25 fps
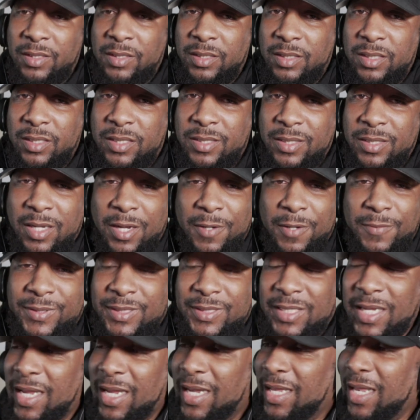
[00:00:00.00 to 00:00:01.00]
You know what I'm
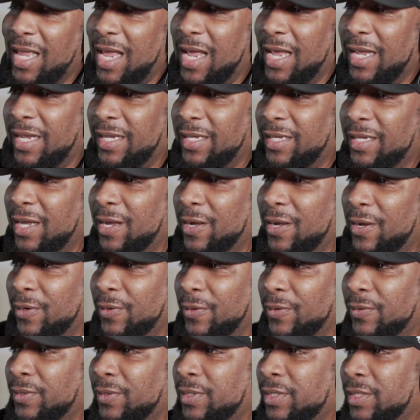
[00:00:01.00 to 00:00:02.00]
saying? Like,
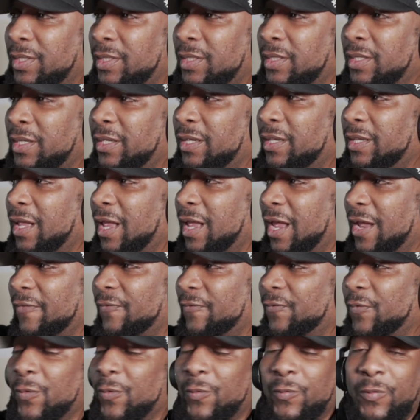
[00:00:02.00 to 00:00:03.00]
yo, like
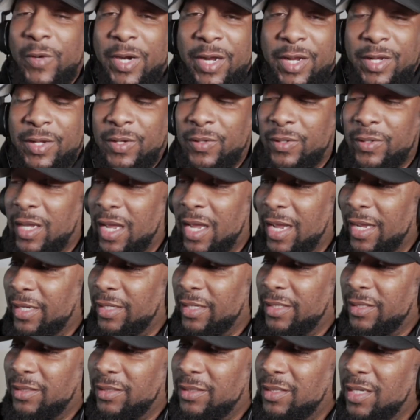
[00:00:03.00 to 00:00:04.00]
for real,
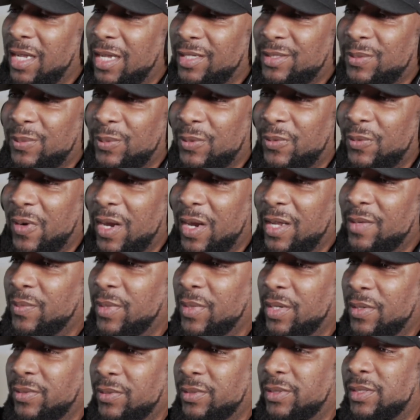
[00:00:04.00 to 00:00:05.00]
like you got some great
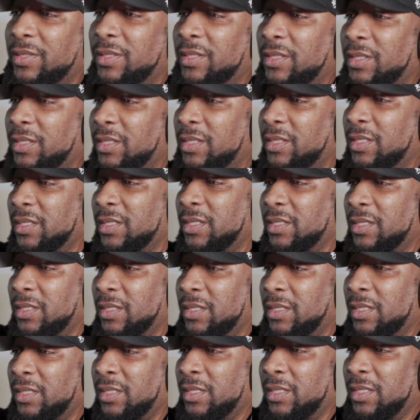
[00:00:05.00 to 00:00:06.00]
music.
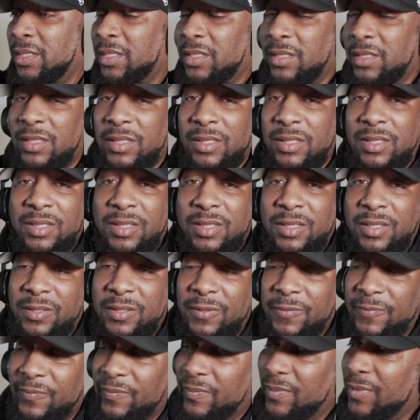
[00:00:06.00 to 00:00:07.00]

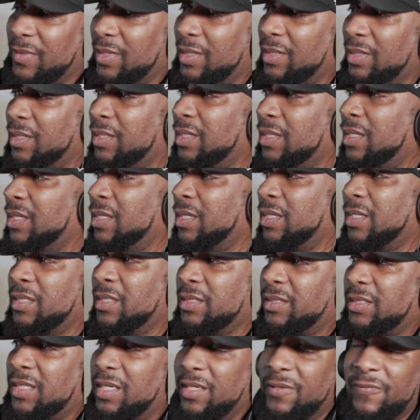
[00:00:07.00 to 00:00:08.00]

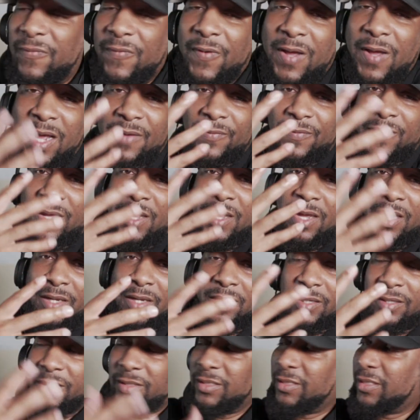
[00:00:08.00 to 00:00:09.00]
Let's get to
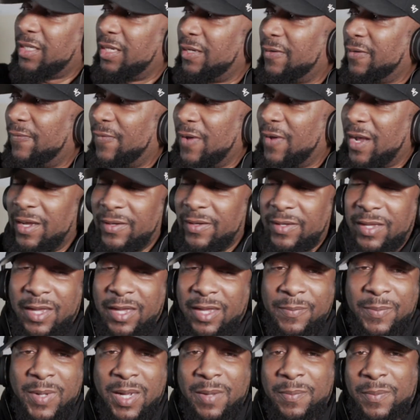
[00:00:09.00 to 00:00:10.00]
5K. Let's get to
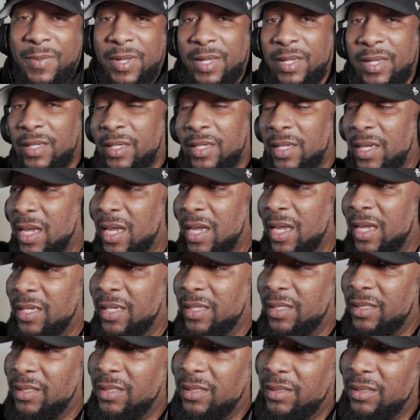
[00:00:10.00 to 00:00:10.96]
5K by May. All right.